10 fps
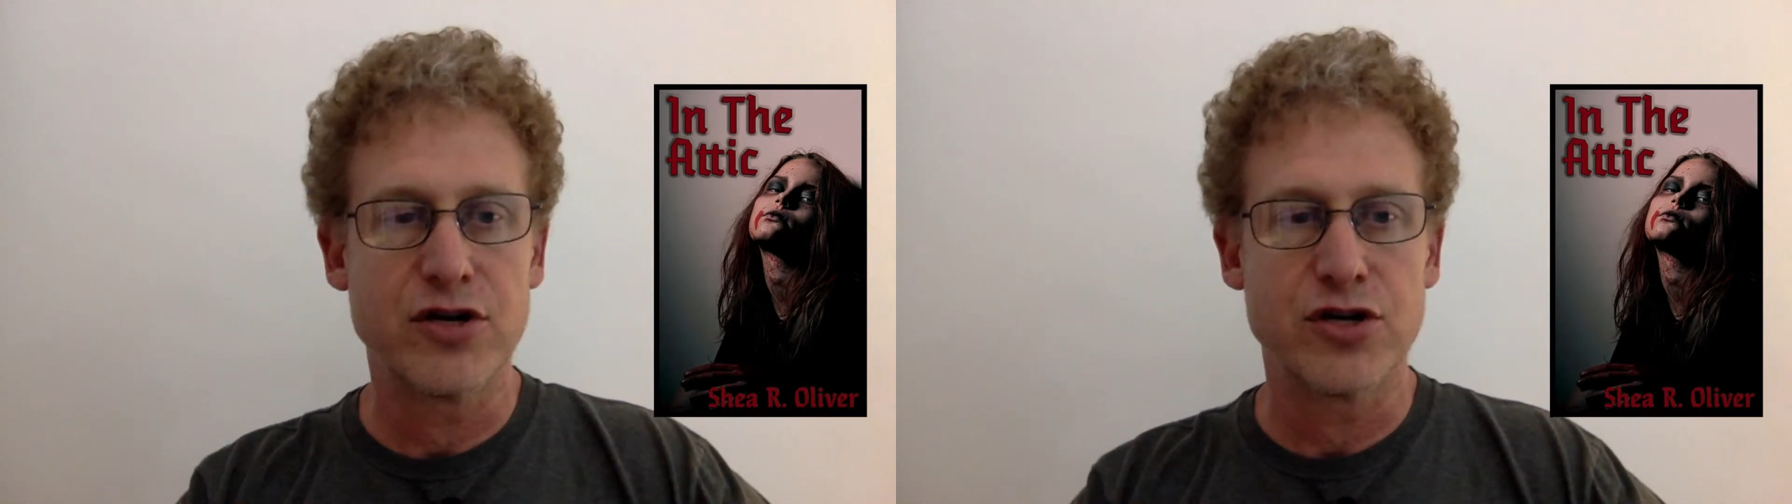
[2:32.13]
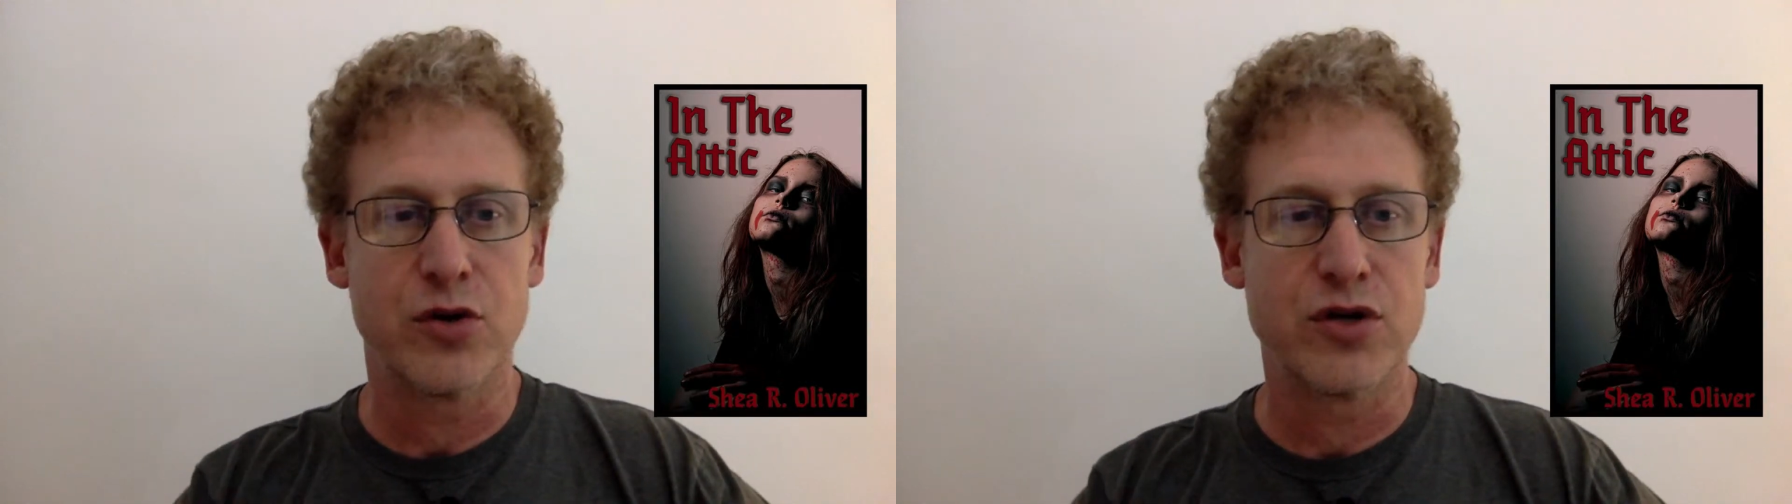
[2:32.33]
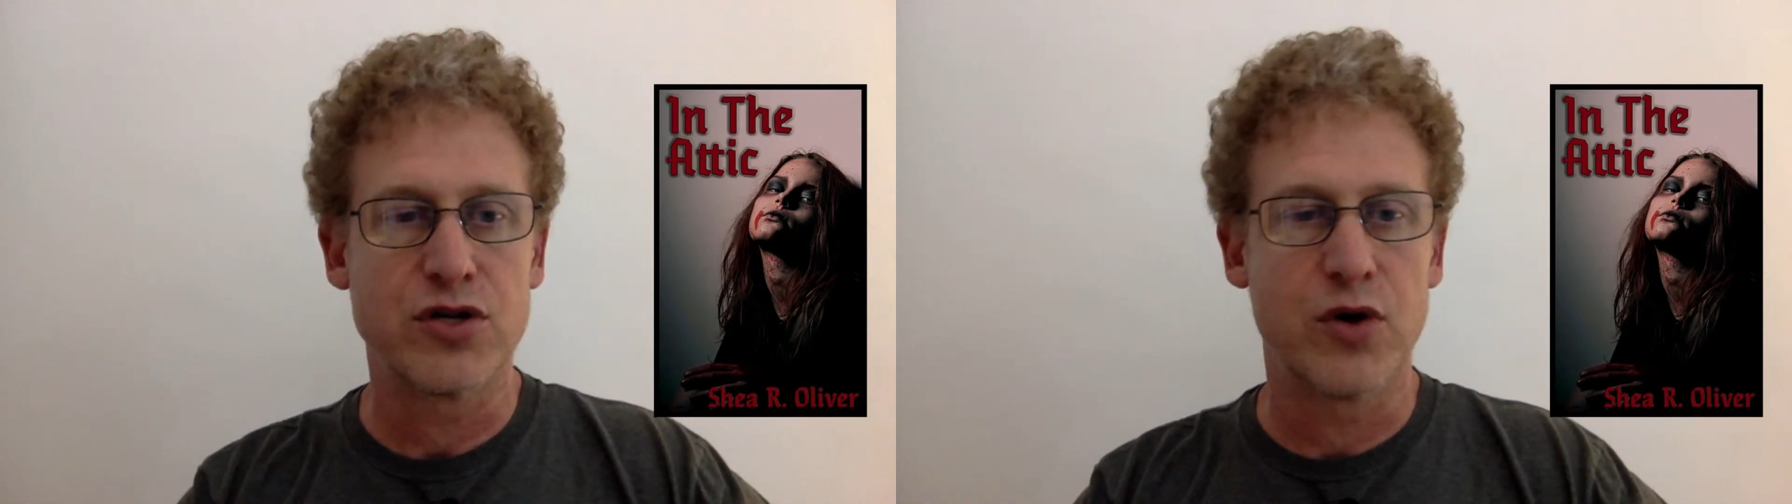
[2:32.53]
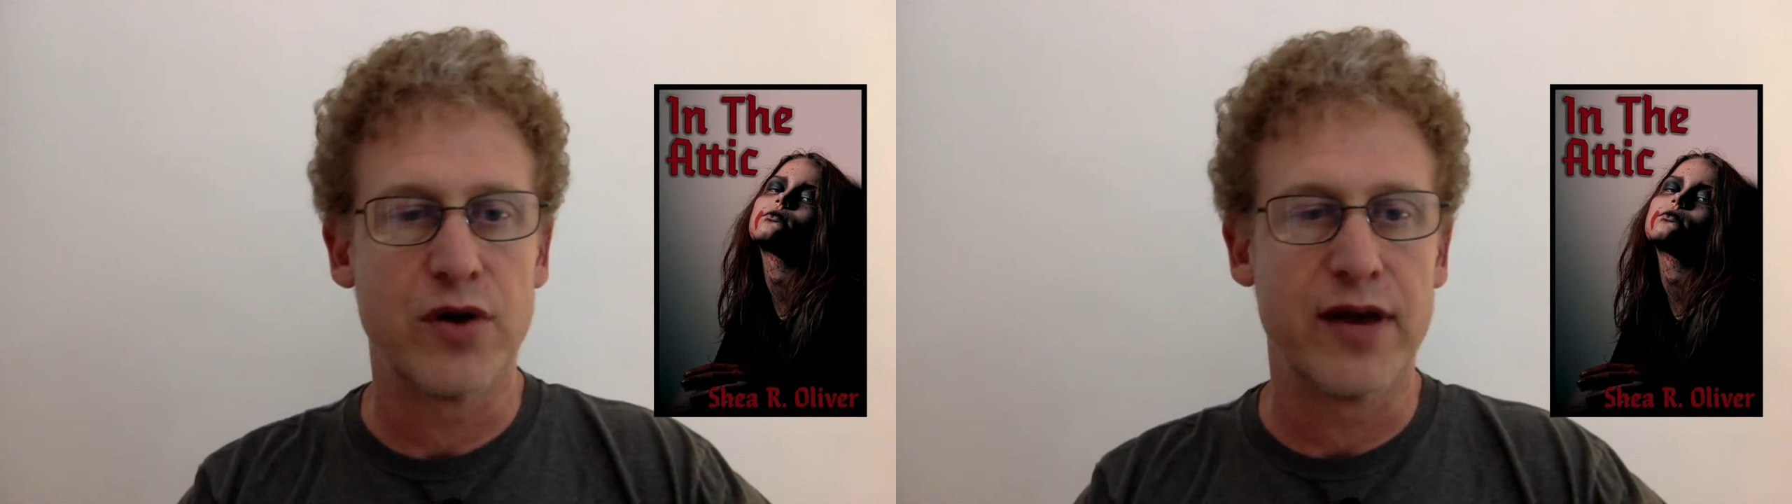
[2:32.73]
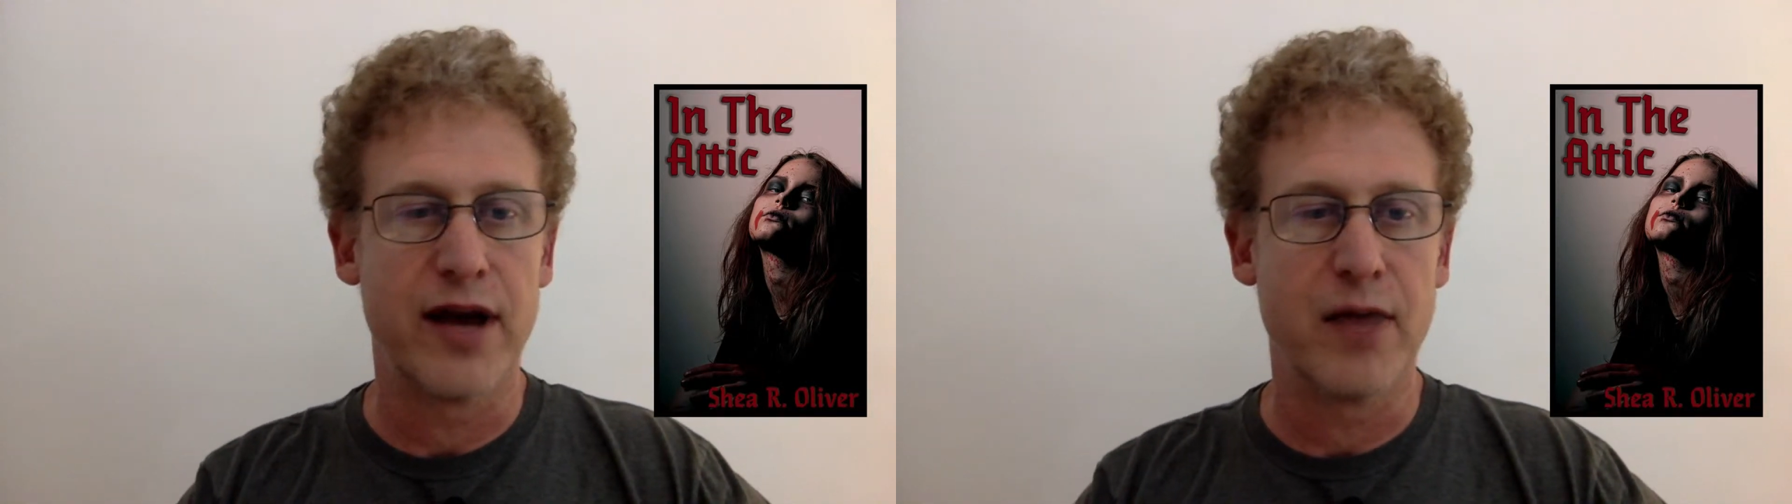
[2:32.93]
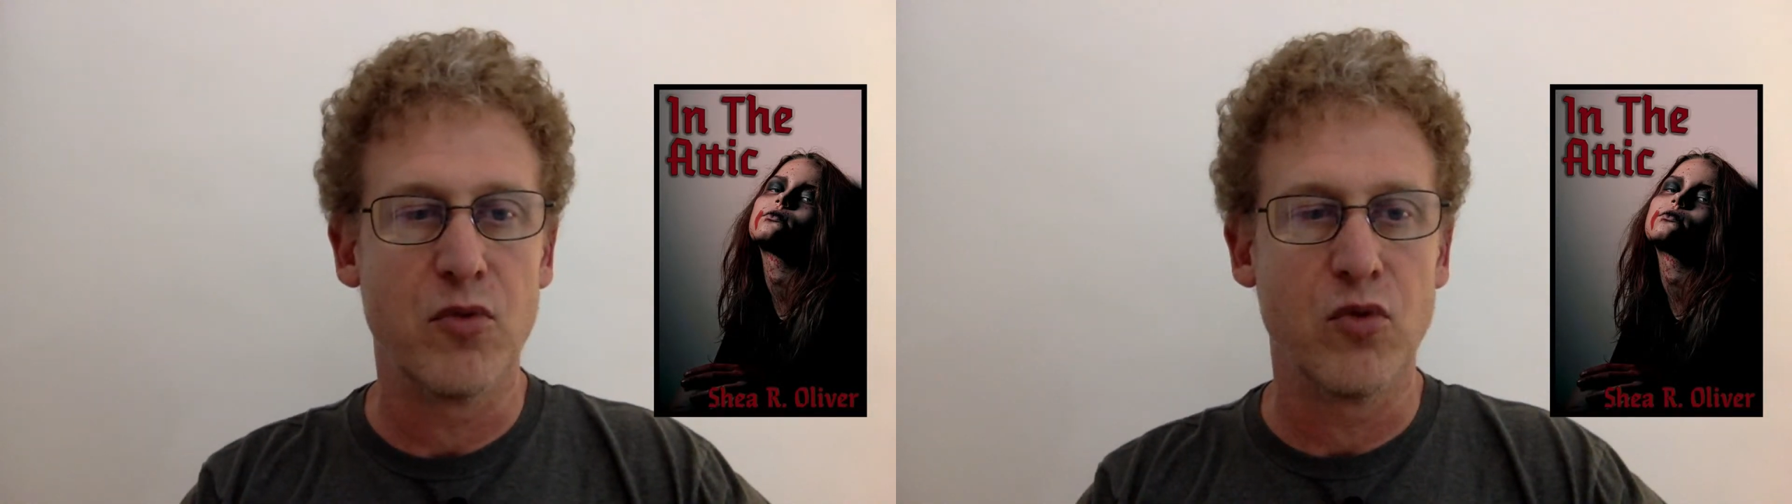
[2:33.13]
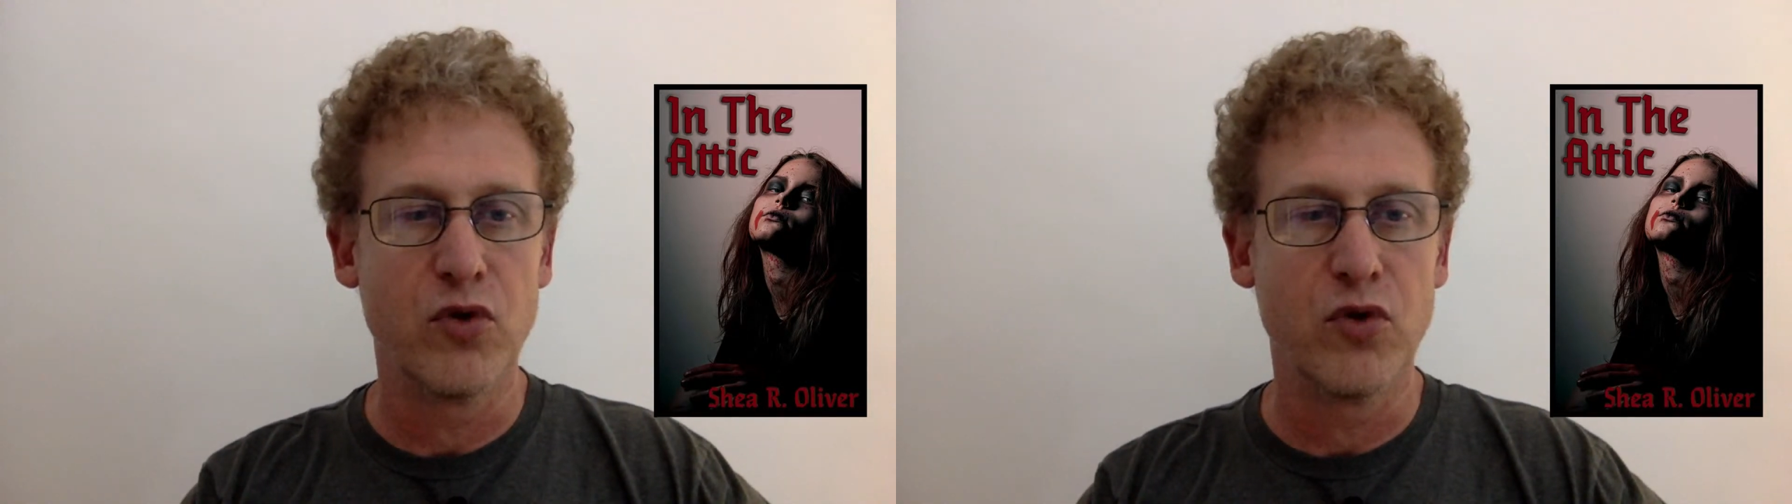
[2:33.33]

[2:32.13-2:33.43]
short story that I'm